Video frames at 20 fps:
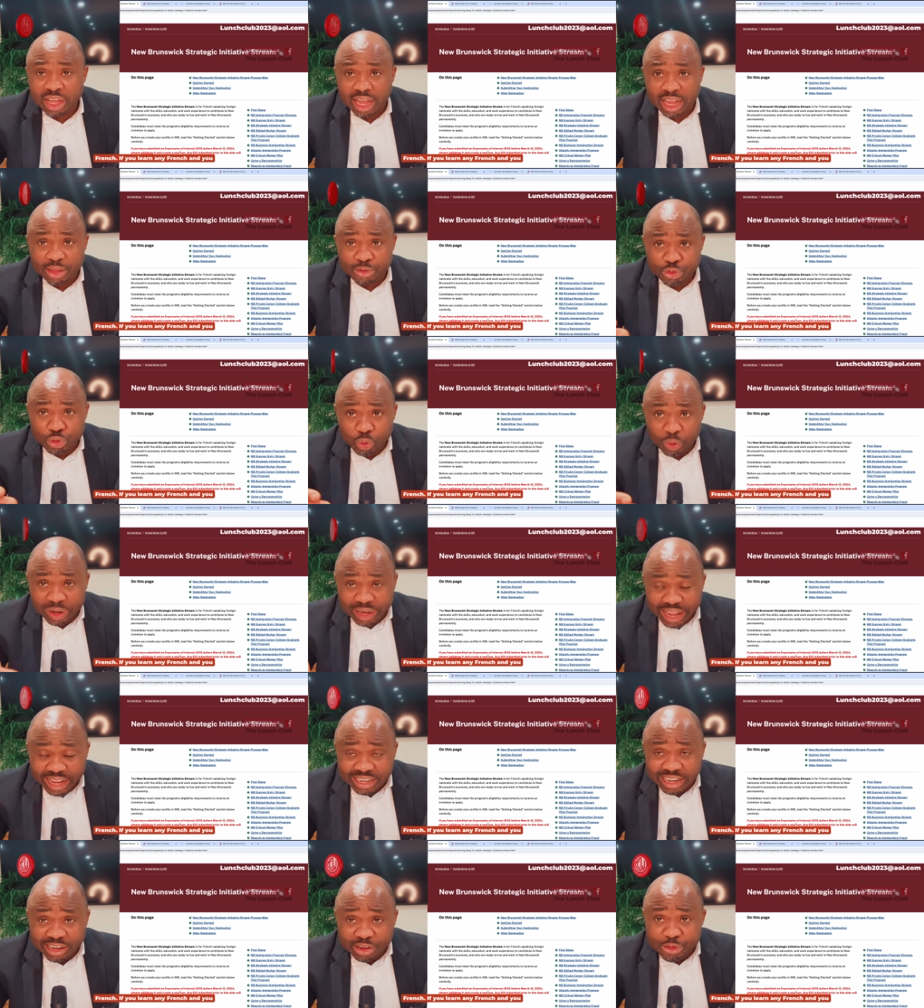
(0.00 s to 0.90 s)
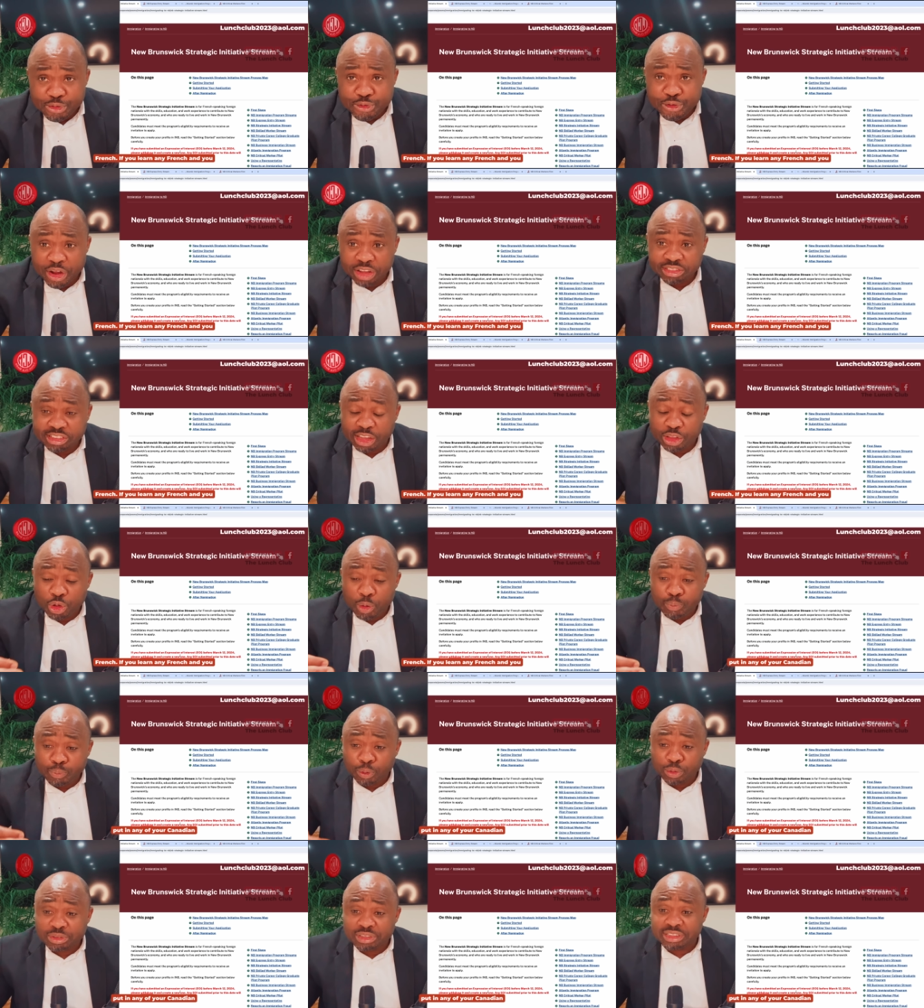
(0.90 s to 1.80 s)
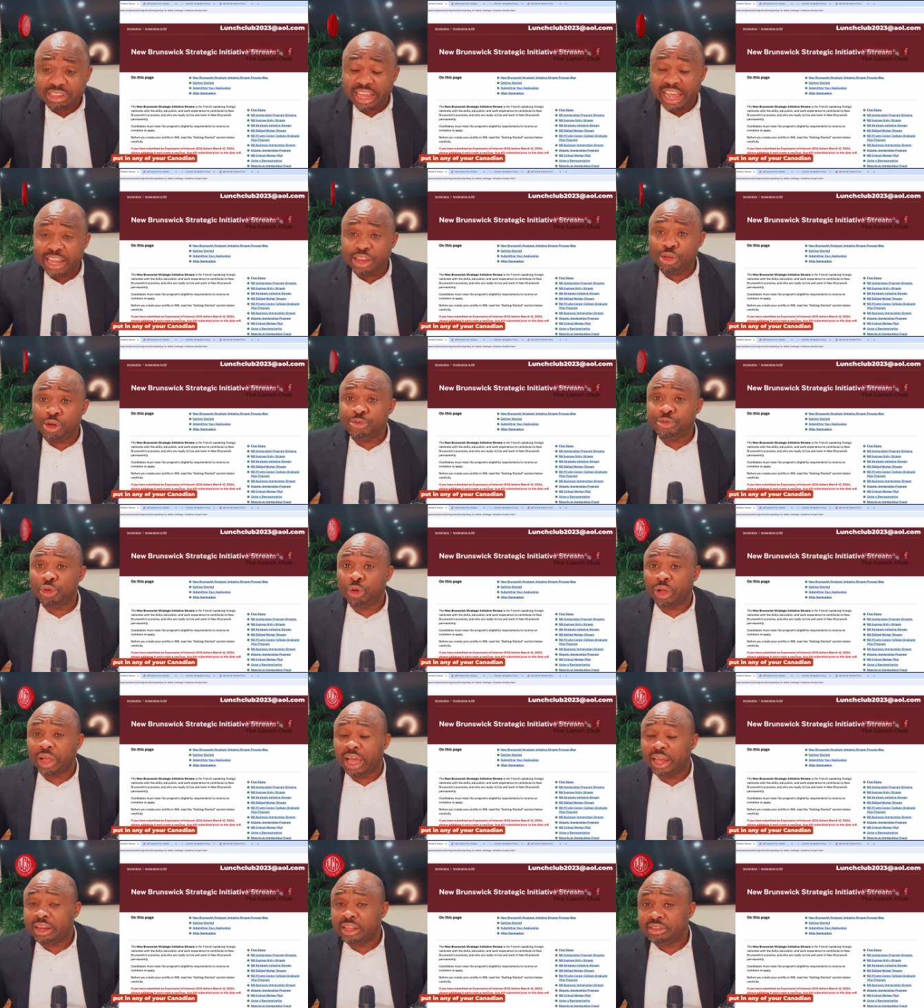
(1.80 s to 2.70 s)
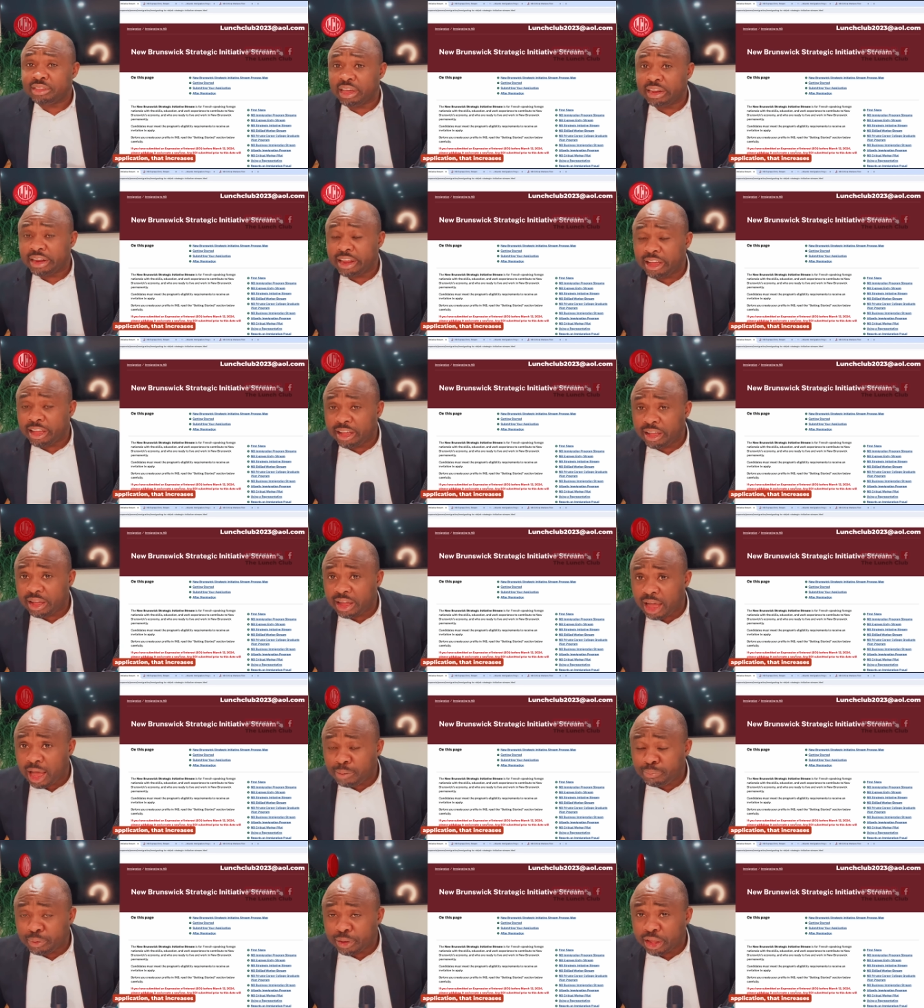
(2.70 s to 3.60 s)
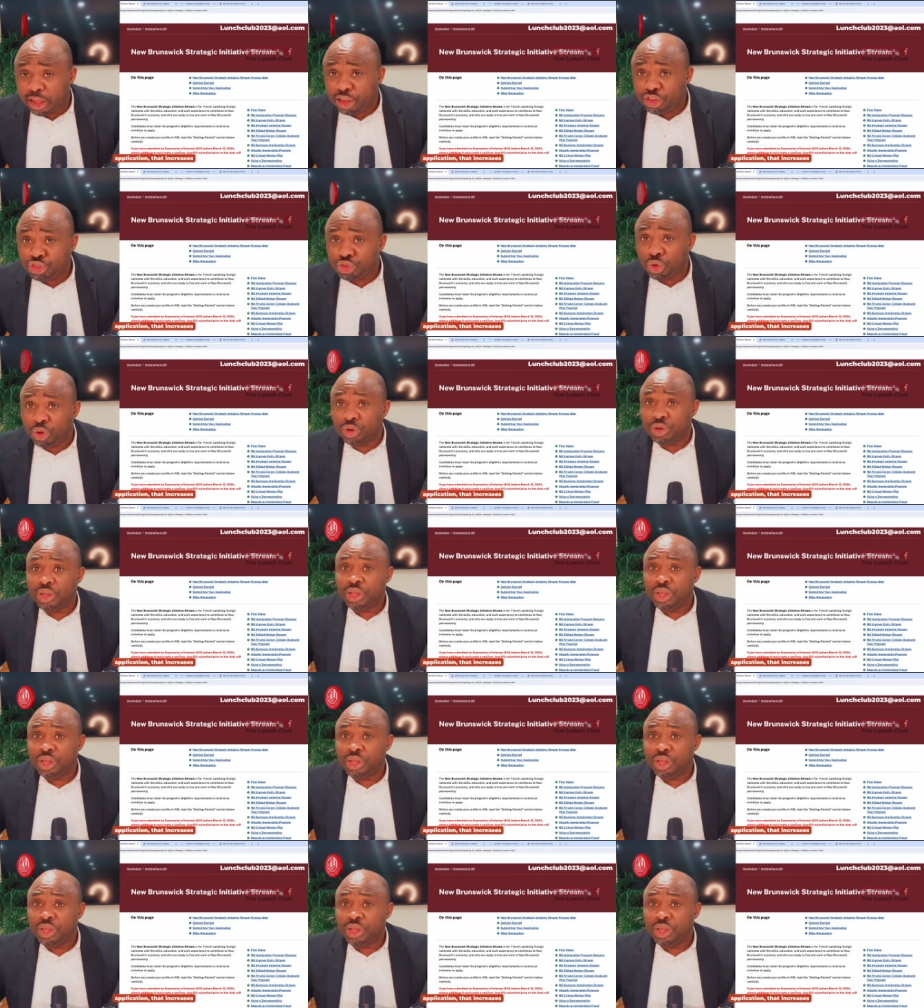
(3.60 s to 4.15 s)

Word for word: If you learn any French and you put it in any of your Canadian application,